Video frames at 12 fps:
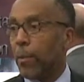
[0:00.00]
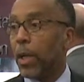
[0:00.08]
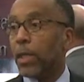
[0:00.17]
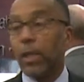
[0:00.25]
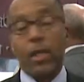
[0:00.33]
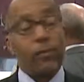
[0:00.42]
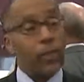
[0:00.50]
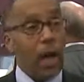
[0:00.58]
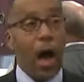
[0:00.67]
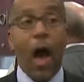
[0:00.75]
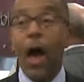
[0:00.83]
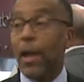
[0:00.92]
but it gets oh, the
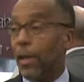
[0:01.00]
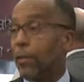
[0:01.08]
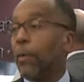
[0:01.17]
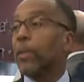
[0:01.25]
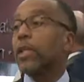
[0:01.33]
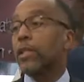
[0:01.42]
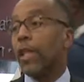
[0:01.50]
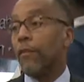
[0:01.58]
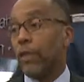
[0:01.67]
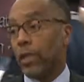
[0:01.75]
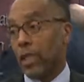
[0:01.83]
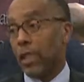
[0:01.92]
highest, but it's
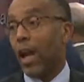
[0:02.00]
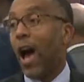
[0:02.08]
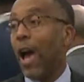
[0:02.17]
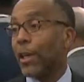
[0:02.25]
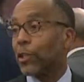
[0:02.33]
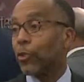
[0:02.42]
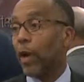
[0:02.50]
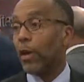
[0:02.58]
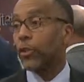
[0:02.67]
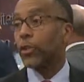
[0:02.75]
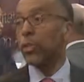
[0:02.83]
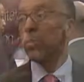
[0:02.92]
definitely the highest
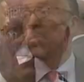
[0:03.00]
ridership.